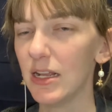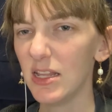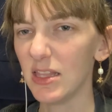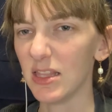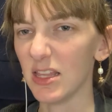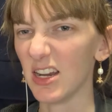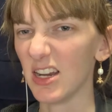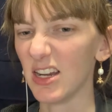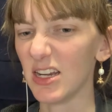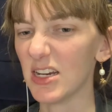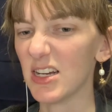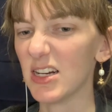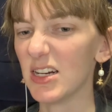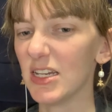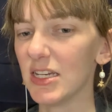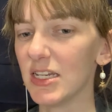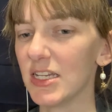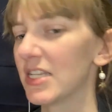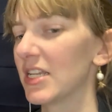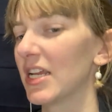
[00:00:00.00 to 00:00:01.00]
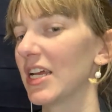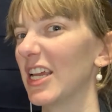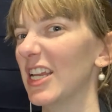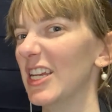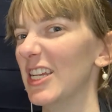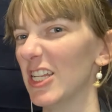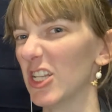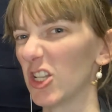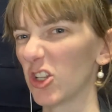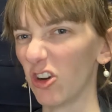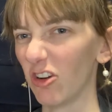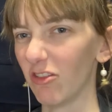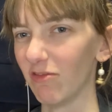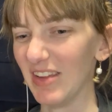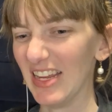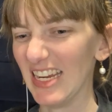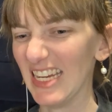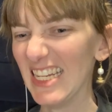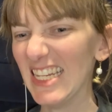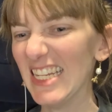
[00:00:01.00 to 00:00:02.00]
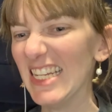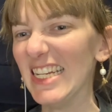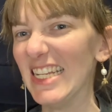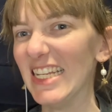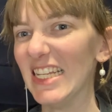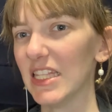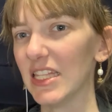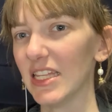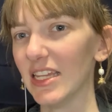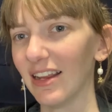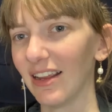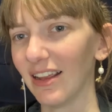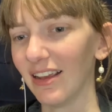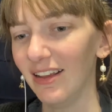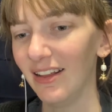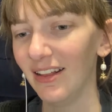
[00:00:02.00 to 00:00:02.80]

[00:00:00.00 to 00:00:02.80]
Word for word: that a non scientist could have made anything.